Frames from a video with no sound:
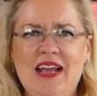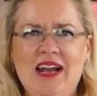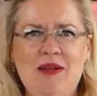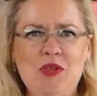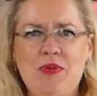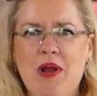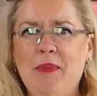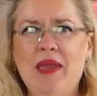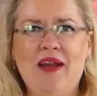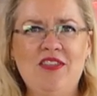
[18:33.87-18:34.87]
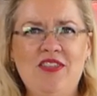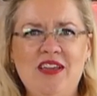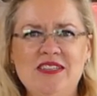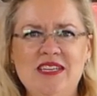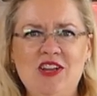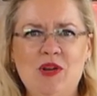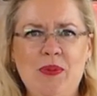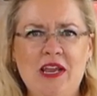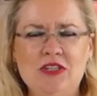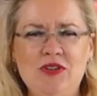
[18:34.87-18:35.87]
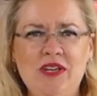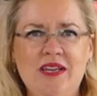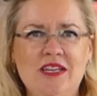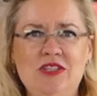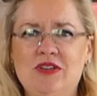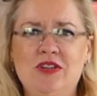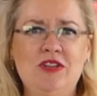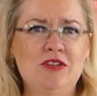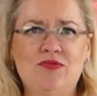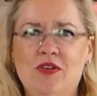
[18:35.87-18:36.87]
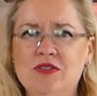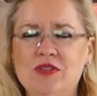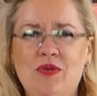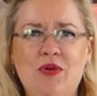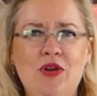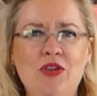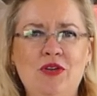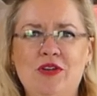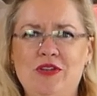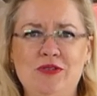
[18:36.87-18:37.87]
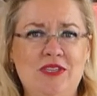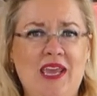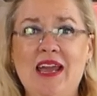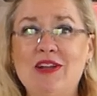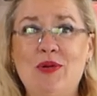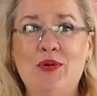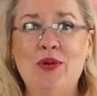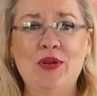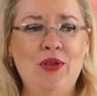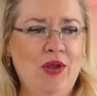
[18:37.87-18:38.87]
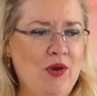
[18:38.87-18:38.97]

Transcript: Um, you probably have the things in your pantry because you could use frozen corn, you could use canned corn,